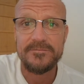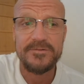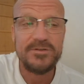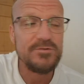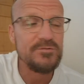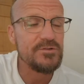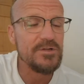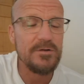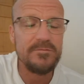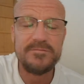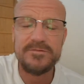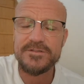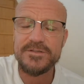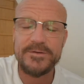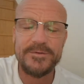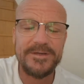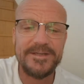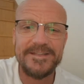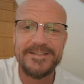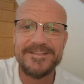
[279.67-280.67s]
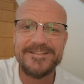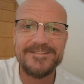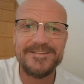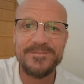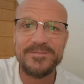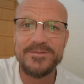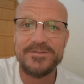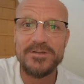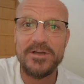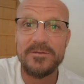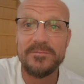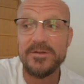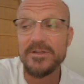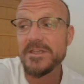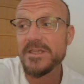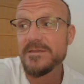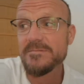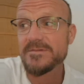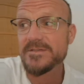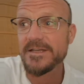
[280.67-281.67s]
You don't do it in the summertime, and I
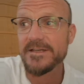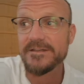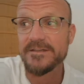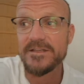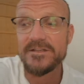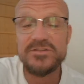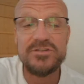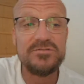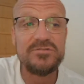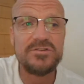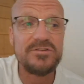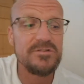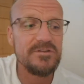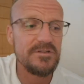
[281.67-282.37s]
keep saying this, you